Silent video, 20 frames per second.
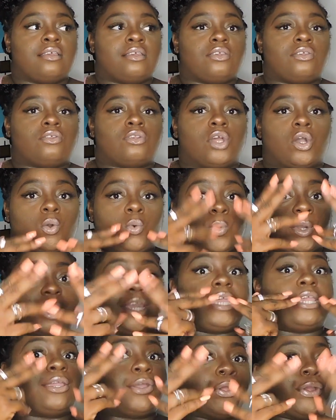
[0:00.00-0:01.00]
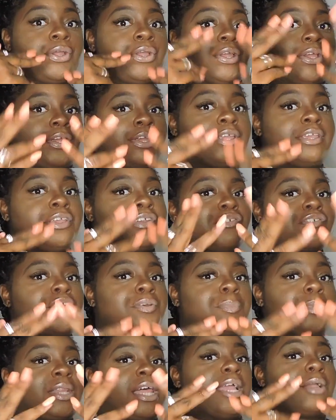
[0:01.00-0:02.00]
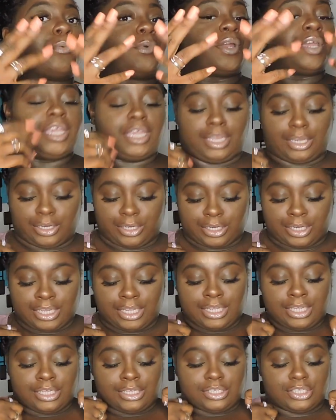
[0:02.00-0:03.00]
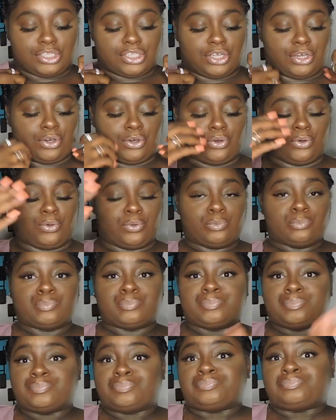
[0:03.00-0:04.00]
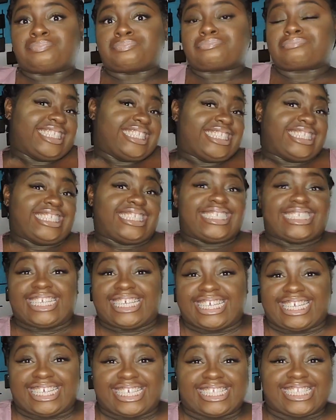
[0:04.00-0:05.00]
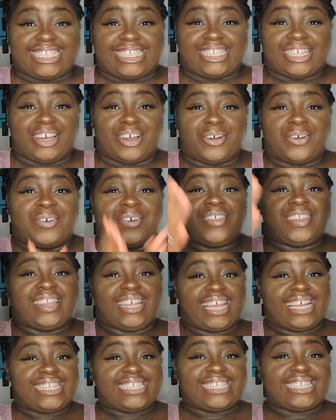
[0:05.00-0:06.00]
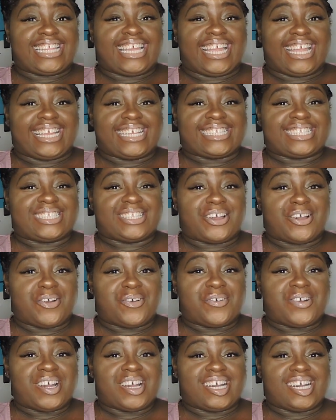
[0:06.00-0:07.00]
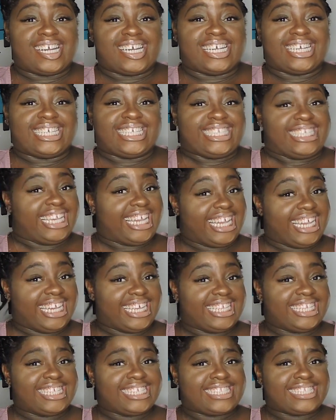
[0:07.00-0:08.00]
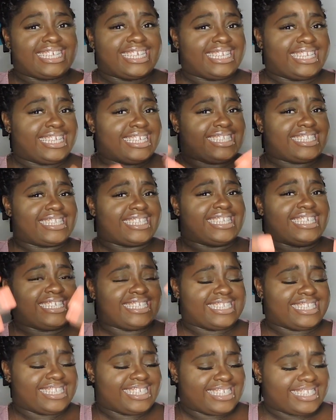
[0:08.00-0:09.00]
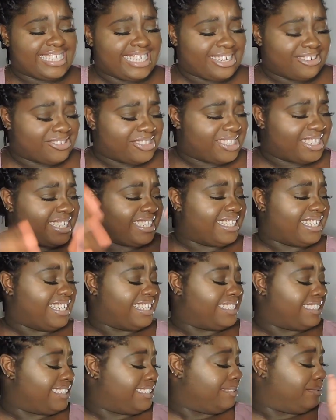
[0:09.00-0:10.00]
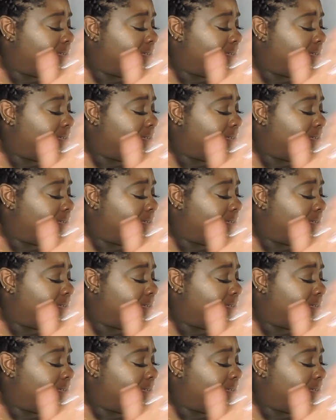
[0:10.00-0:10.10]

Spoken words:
we're here. You feel me? Like, we're here. So yeah, so that's that. So yeah, let's get on to the next